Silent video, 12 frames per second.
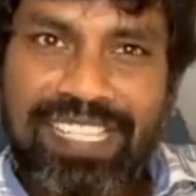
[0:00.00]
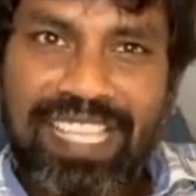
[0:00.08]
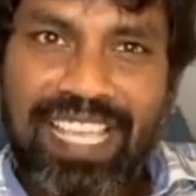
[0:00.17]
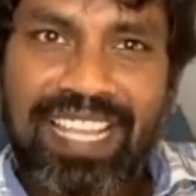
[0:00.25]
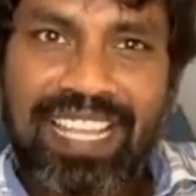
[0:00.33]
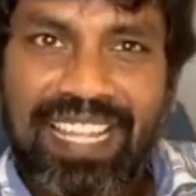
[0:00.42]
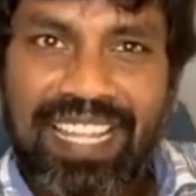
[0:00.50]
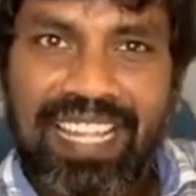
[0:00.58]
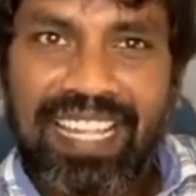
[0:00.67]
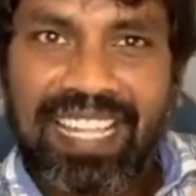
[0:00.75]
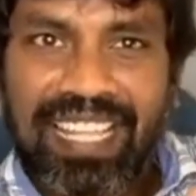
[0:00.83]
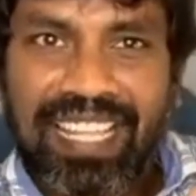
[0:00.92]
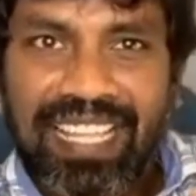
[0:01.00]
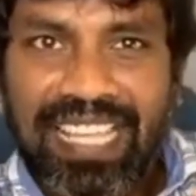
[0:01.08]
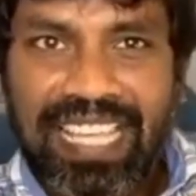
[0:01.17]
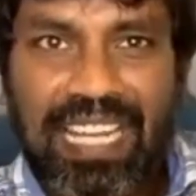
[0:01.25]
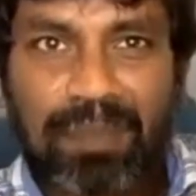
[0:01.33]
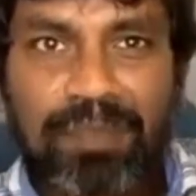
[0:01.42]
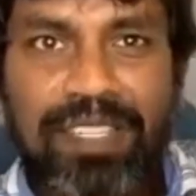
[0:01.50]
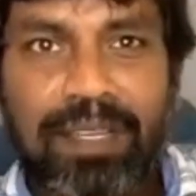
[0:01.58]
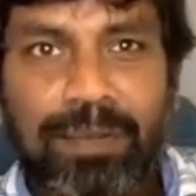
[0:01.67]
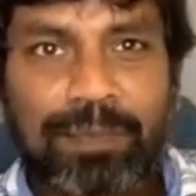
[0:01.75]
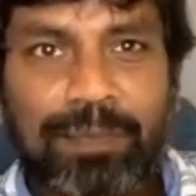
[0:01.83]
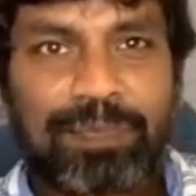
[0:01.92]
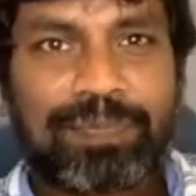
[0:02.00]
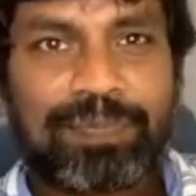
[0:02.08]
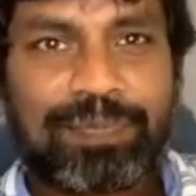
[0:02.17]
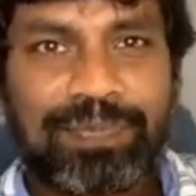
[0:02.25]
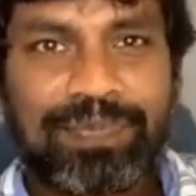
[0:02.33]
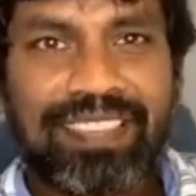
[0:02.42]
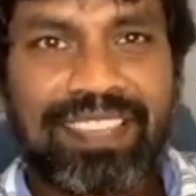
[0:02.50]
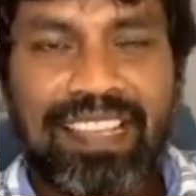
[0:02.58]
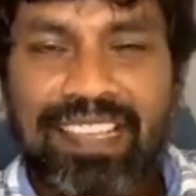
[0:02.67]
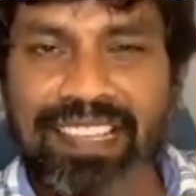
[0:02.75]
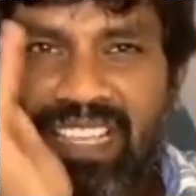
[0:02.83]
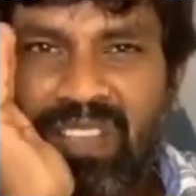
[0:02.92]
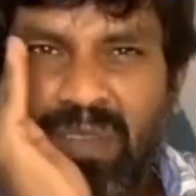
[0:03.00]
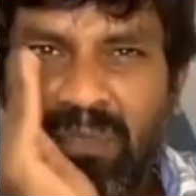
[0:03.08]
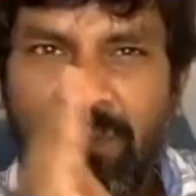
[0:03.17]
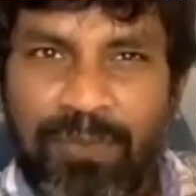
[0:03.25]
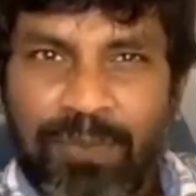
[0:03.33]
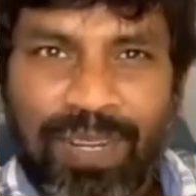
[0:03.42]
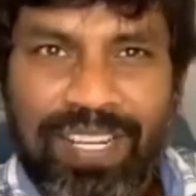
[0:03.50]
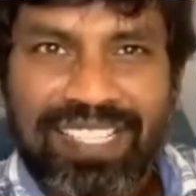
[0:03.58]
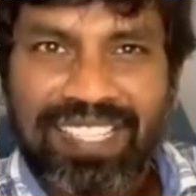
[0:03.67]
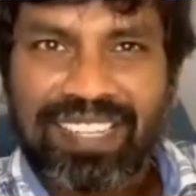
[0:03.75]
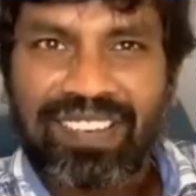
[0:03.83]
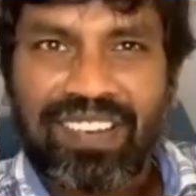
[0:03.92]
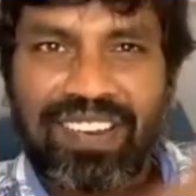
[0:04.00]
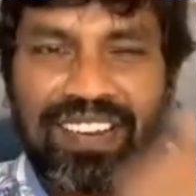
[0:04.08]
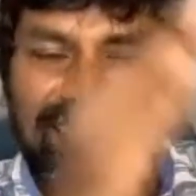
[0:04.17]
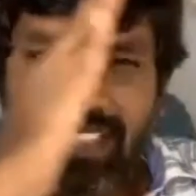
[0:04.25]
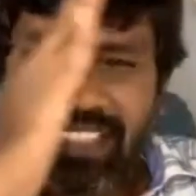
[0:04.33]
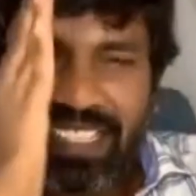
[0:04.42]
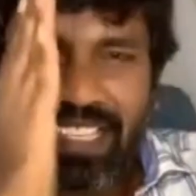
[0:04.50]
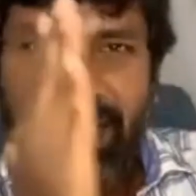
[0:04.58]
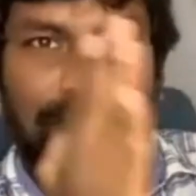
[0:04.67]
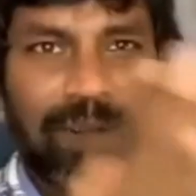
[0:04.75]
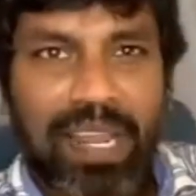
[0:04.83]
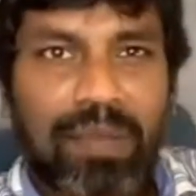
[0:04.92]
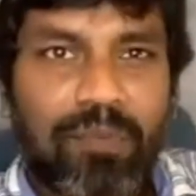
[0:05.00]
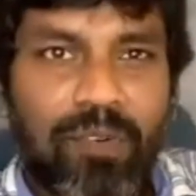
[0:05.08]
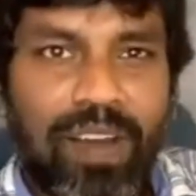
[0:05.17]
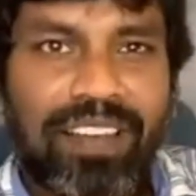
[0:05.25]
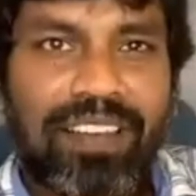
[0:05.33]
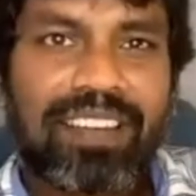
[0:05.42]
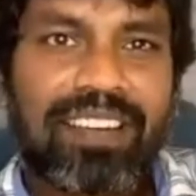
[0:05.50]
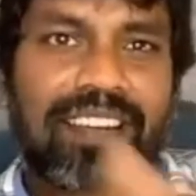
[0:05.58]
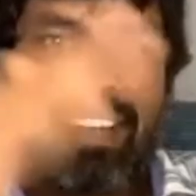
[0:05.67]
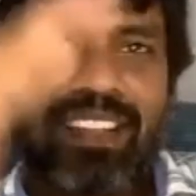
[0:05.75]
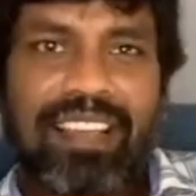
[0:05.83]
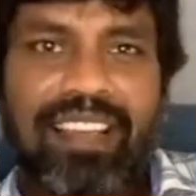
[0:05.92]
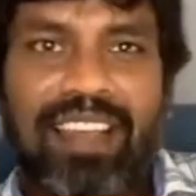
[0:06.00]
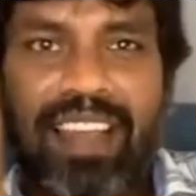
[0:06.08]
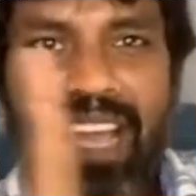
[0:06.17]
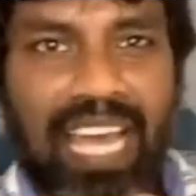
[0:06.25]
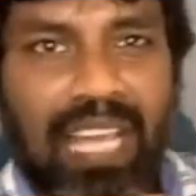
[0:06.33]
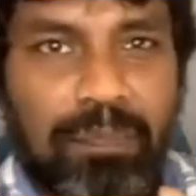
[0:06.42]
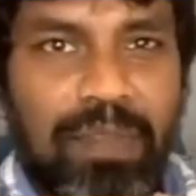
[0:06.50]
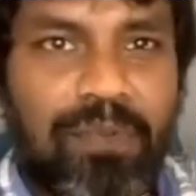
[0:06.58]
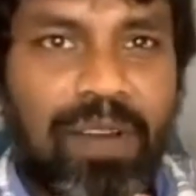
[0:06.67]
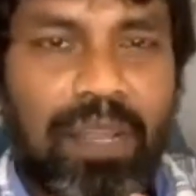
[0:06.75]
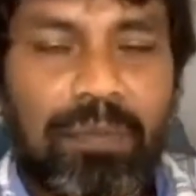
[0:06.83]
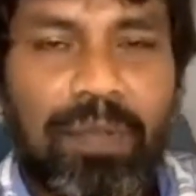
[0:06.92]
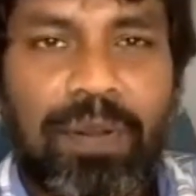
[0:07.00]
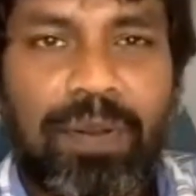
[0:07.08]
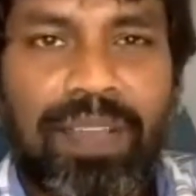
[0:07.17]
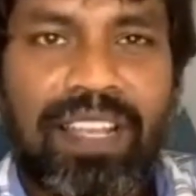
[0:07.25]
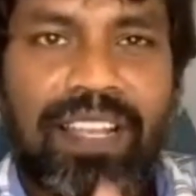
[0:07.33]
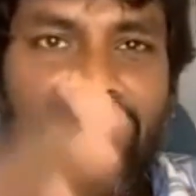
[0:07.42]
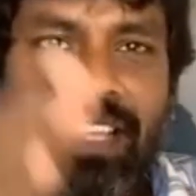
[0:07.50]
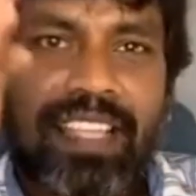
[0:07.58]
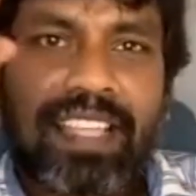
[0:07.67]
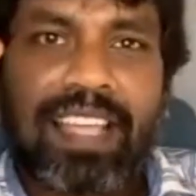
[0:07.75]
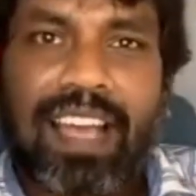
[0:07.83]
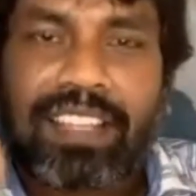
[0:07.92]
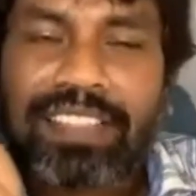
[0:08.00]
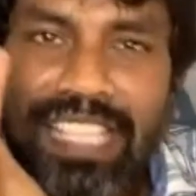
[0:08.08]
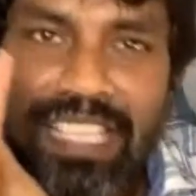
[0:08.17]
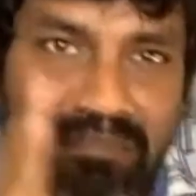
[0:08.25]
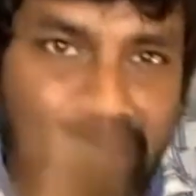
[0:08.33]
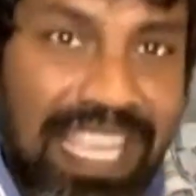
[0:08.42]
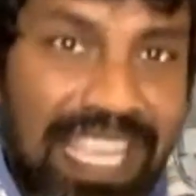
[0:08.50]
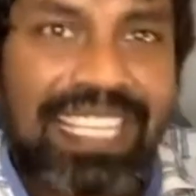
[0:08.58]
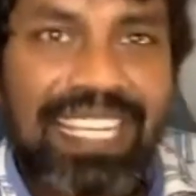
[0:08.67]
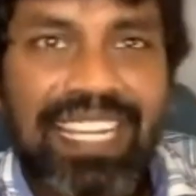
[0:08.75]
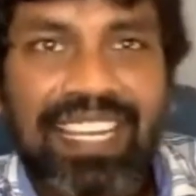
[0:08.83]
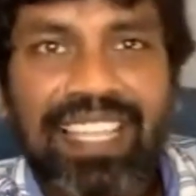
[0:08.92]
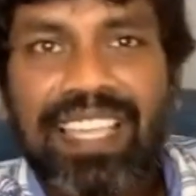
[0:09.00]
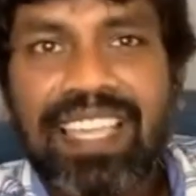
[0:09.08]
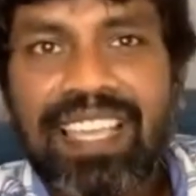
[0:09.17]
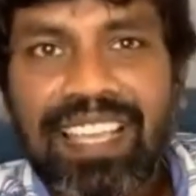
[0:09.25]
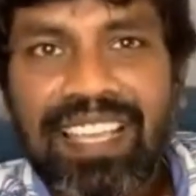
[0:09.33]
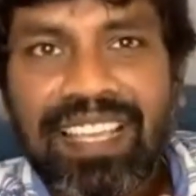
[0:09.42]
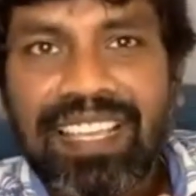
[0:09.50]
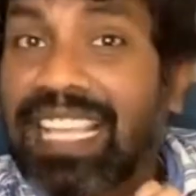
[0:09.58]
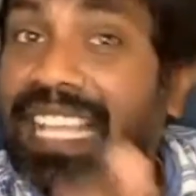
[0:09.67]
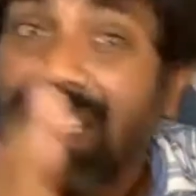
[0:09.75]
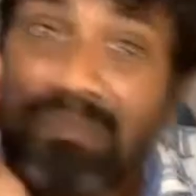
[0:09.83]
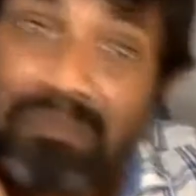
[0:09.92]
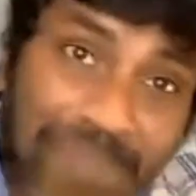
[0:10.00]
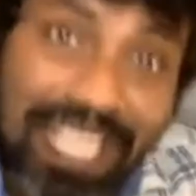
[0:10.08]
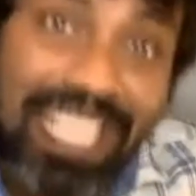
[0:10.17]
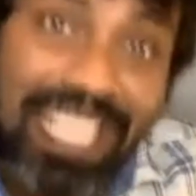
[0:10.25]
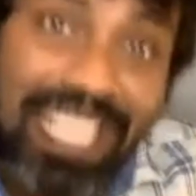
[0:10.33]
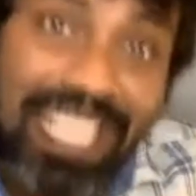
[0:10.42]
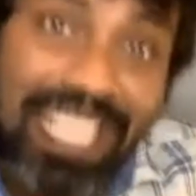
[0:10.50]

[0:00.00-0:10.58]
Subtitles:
If I'm focusing, he comes in. If I'm focusing, Lord, this is what I want to learn. Help me while I'm going. Immediately,